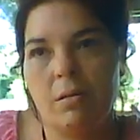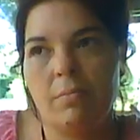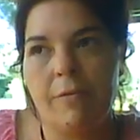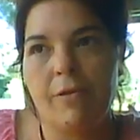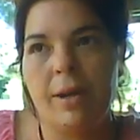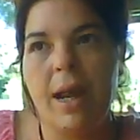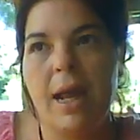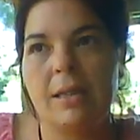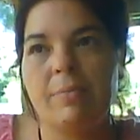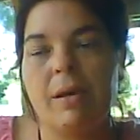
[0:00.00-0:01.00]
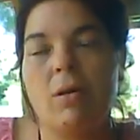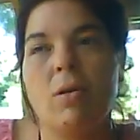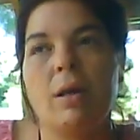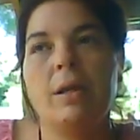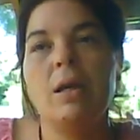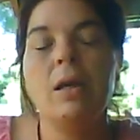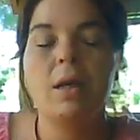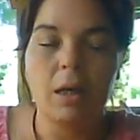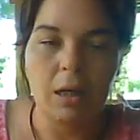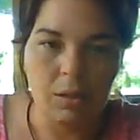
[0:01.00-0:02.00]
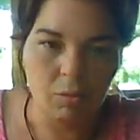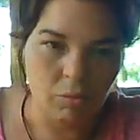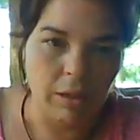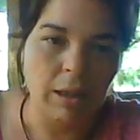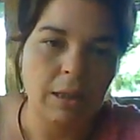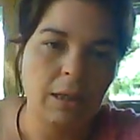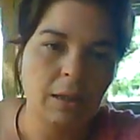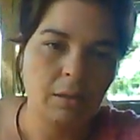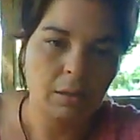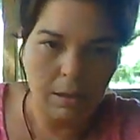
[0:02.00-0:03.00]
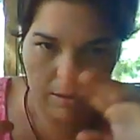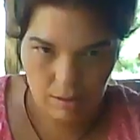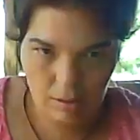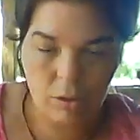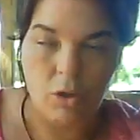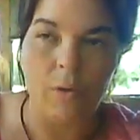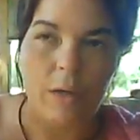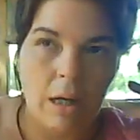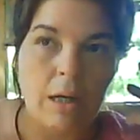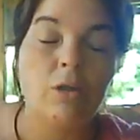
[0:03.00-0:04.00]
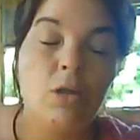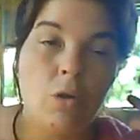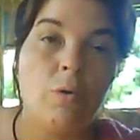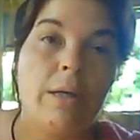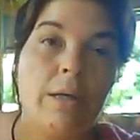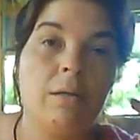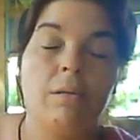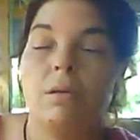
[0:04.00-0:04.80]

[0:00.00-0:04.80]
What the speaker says: my friend has me on is really doing